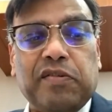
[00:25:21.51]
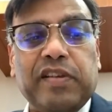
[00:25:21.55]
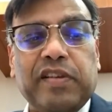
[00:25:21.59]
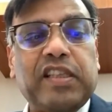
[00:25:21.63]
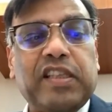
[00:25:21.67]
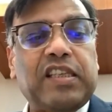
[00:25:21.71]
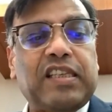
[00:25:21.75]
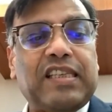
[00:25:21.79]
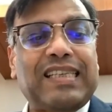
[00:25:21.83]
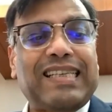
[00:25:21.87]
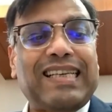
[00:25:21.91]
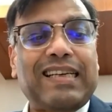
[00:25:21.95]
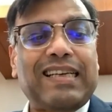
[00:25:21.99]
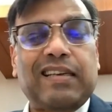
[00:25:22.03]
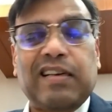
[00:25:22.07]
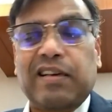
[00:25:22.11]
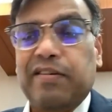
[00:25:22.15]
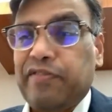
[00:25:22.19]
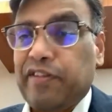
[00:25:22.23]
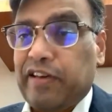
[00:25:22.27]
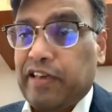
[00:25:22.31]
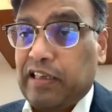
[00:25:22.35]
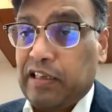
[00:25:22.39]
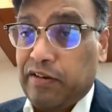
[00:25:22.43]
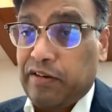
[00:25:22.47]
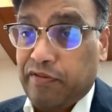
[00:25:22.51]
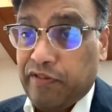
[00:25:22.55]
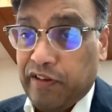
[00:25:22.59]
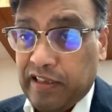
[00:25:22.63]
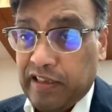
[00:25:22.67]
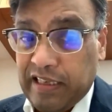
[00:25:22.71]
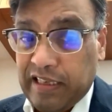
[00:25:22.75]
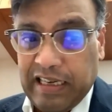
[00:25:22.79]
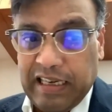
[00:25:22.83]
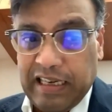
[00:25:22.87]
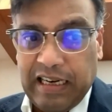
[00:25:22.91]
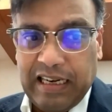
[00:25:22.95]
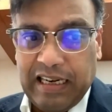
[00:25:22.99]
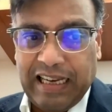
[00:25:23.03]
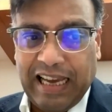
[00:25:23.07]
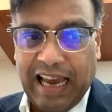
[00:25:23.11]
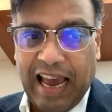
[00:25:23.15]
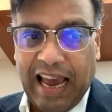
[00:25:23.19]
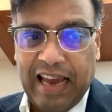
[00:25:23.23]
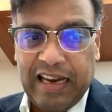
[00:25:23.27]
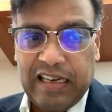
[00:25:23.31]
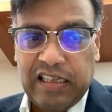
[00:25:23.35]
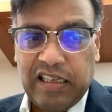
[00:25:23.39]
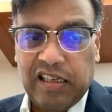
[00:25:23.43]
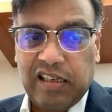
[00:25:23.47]
with significant physical
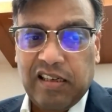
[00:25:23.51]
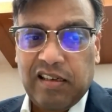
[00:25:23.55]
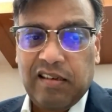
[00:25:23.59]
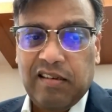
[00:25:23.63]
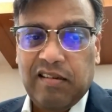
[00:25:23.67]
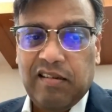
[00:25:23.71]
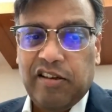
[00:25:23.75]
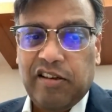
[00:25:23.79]
cash